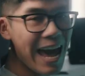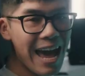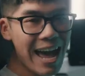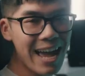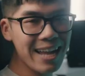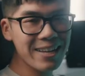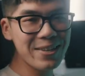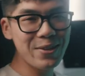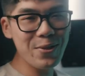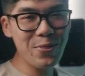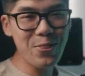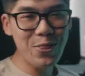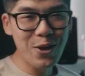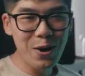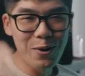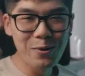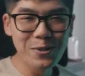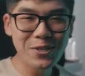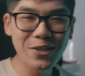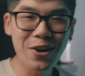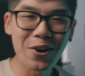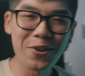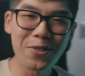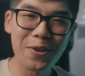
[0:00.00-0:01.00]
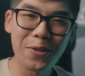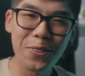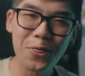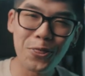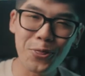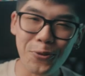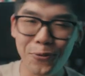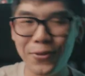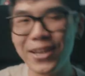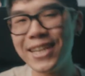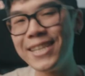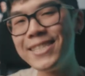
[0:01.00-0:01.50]
And those are the
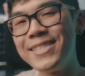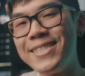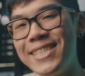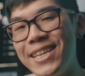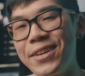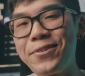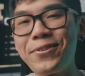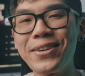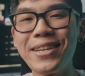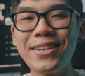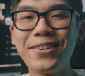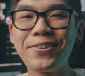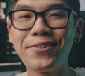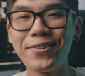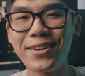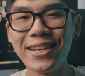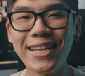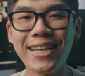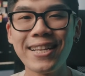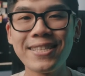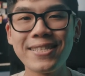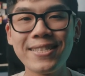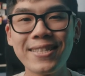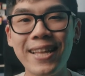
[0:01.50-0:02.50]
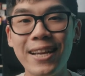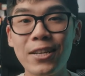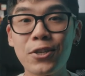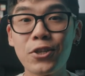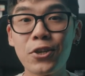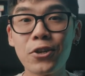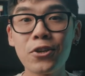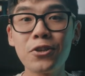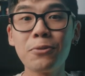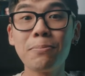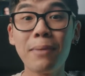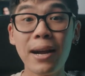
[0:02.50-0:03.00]
3 secret ingredients that
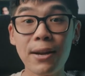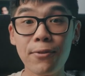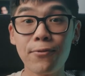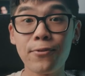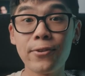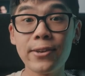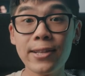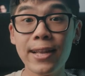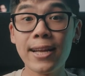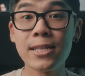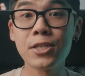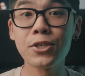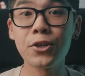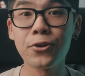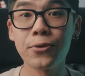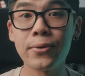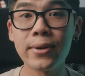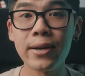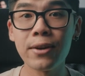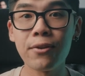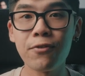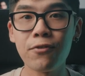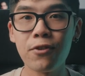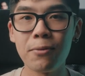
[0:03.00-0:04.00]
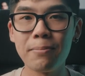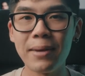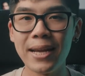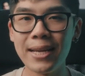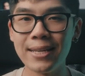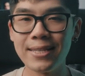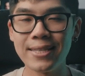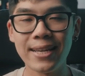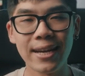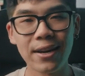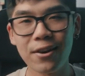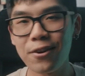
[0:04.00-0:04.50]
turned my freelance career from
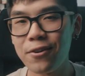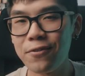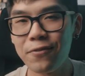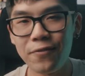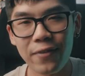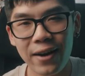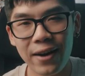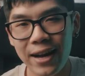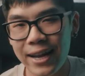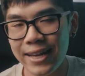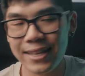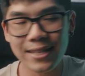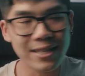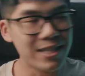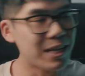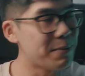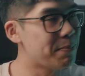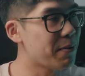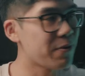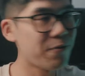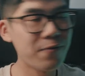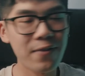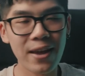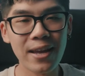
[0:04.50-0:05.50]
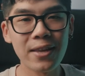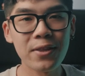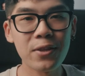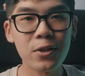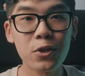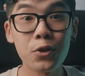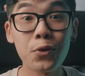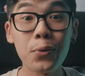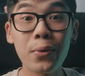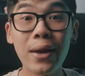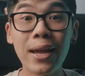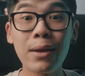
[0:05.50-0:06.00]
a terrifying leap of
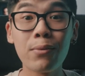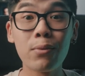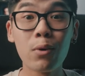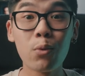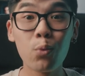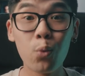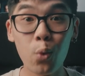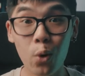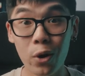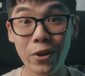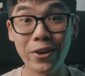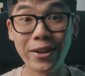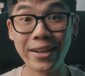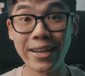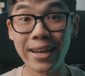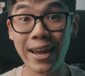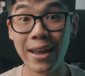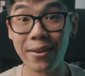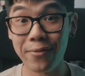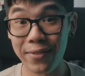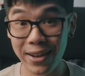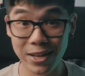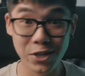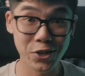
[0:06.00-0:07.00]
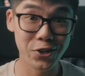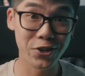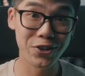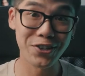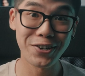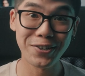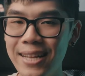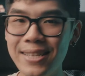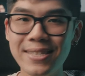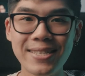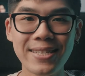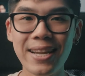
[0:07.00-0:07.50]
faith to a rewarding
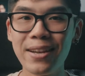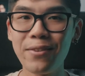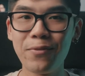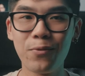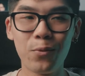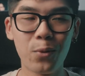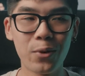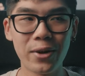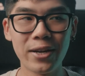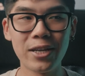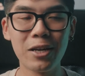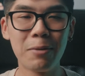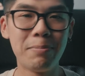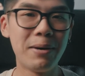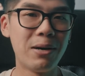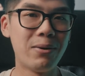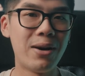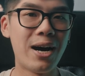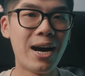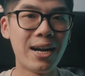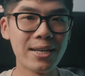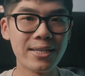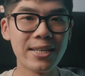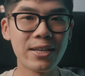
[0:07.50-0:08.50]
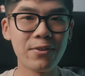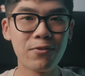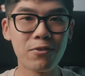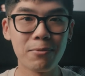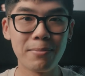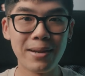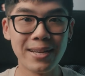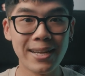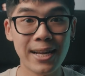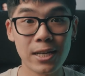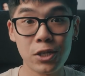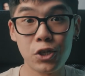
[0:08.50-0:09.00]
adventure. Instead of worrying about hunting for
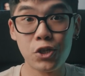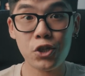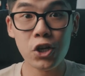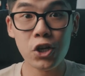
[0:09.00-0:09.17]
my next